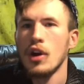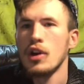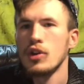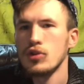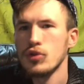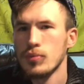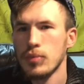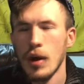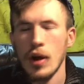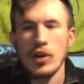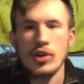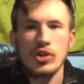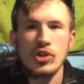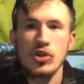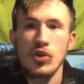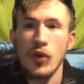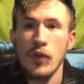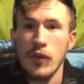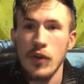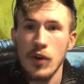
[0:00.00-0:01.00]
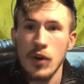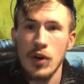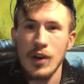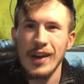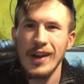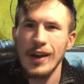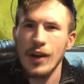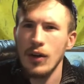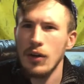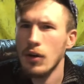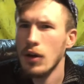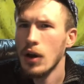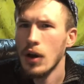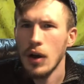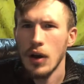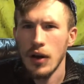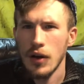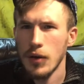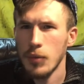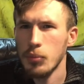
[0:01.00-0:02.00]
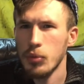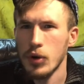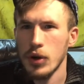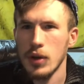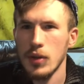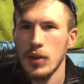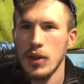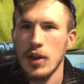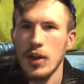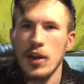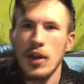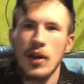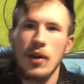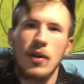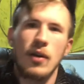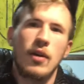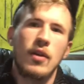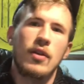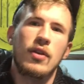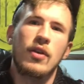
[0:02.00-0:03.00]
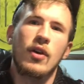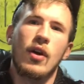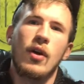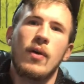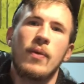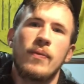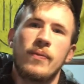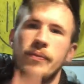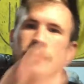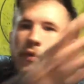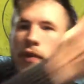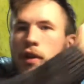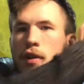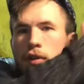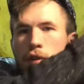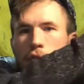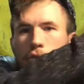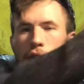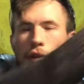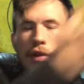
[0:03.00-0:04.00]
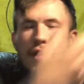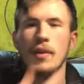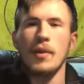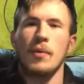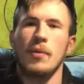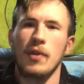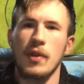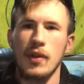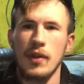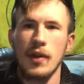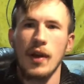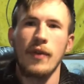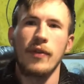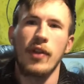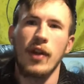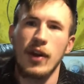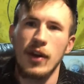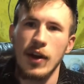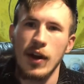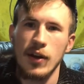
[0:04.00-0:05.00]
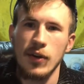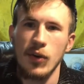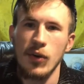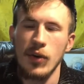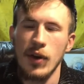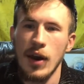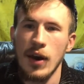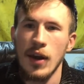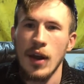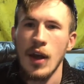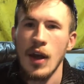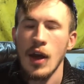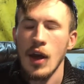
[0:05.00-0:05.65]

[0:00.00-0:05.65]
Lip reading: So probably just over a year of brick linking. So as you see some of the stuff that I got going on.